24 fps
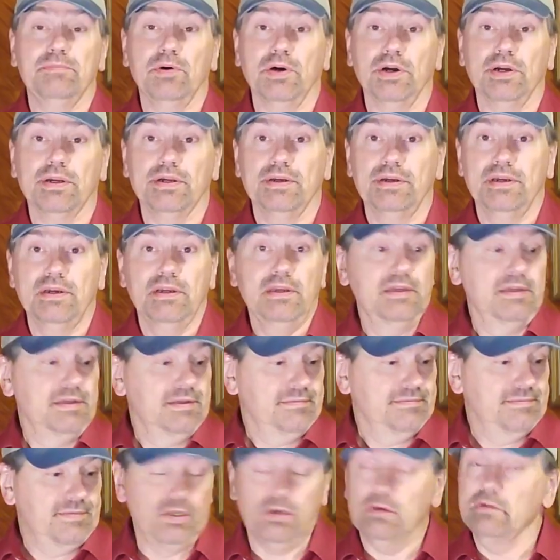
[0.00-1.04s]
book.
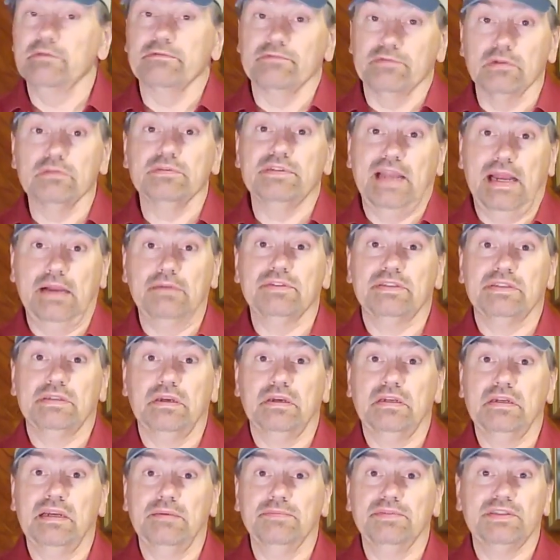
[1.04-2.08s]
The only real
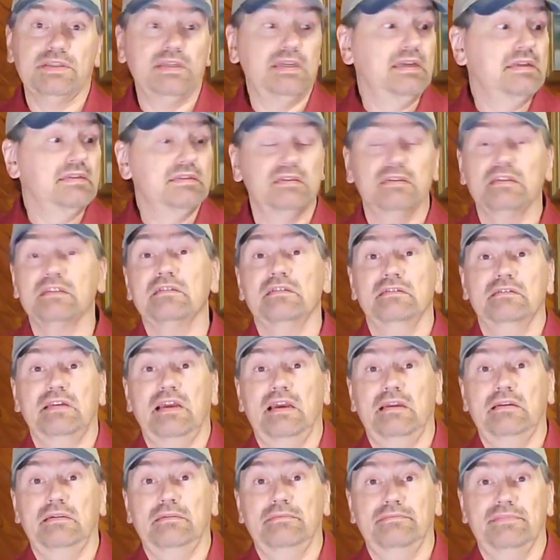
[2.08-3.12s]
downside I'm seeing to this
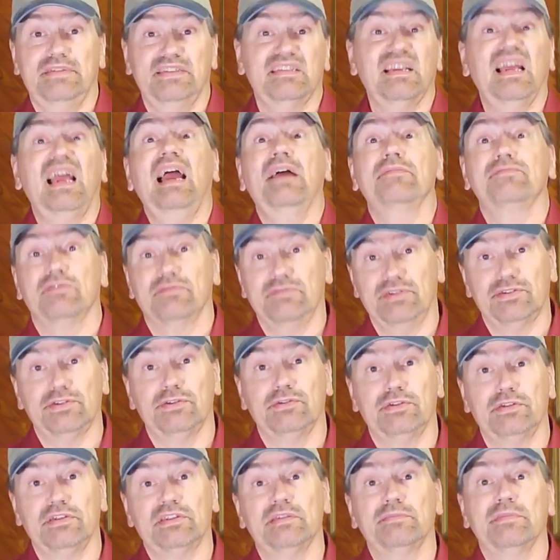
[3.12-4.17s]
antenna is I have to
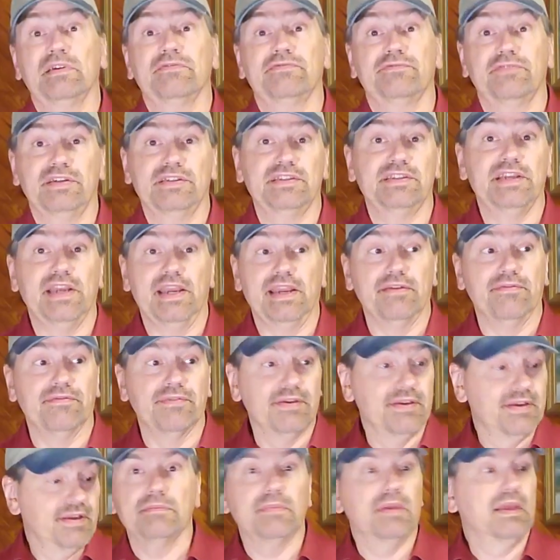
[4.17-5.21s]
return it to my friend Dave.
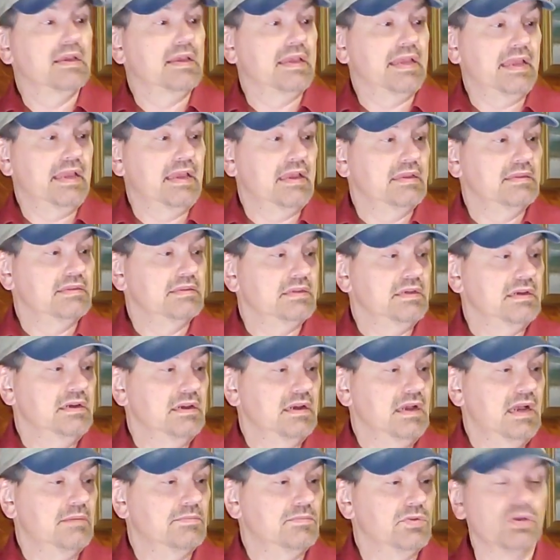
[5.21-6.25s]
And
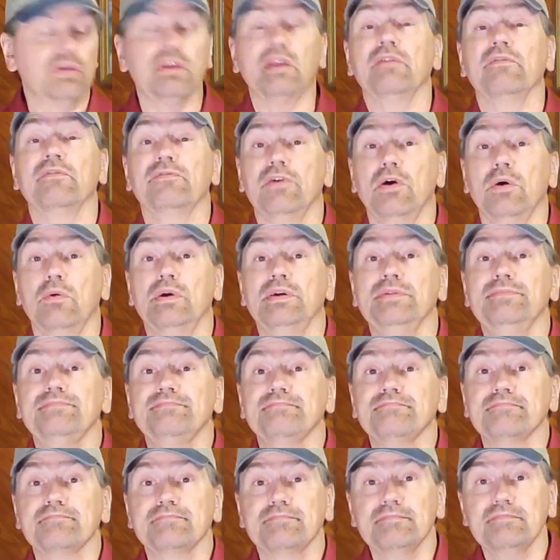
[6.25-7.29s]
I'm looking forward
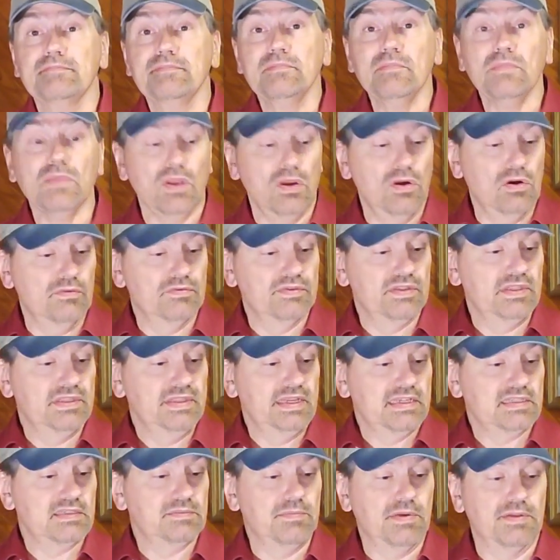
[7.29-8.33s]
over the
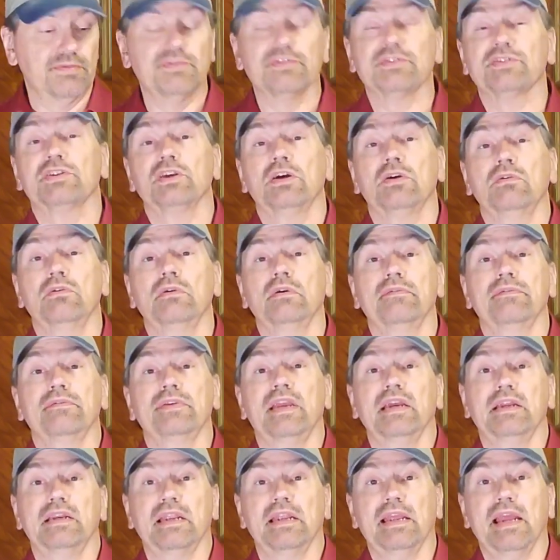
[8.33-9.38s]
next month or so of
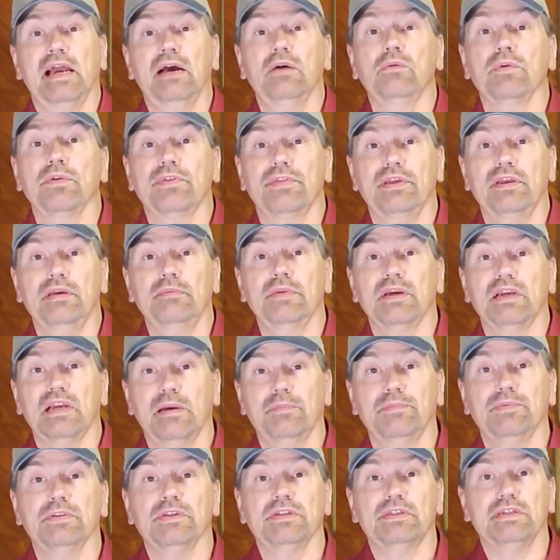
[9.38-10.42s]
getting out with him a
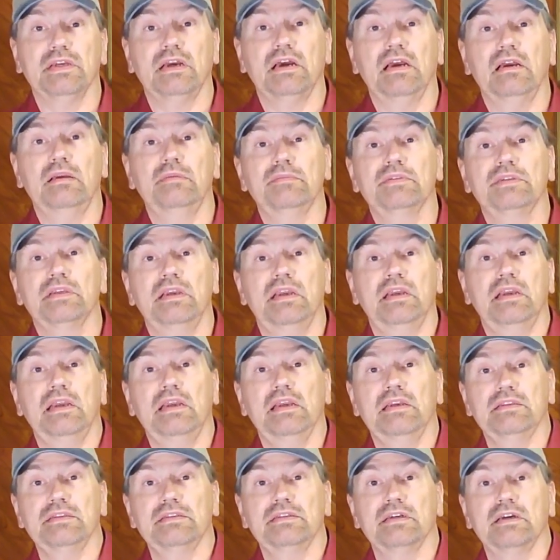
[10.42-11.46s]
couple of times
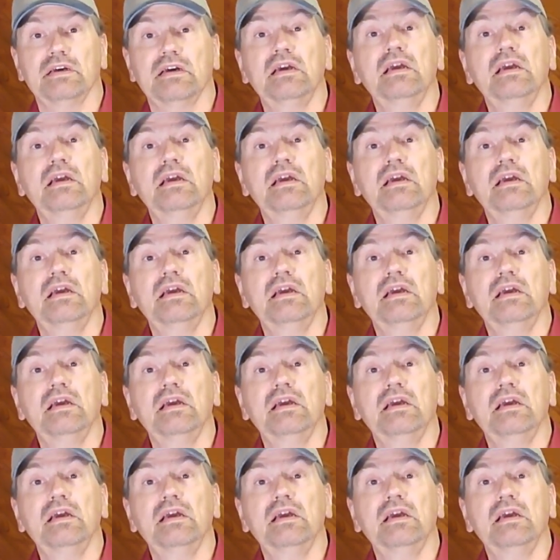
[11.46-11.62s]
and